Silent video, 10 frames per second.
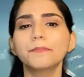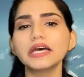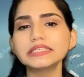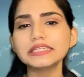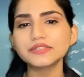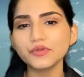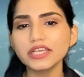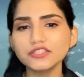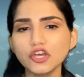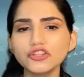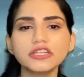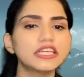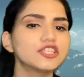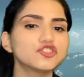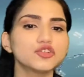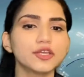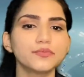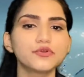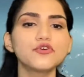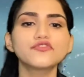But he stressed on the need to
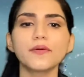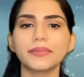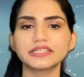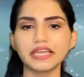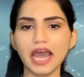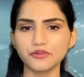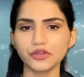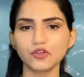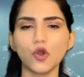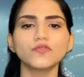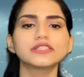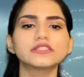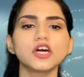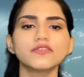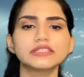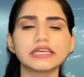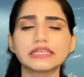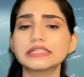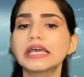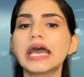improve the pediatric COVID
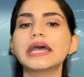services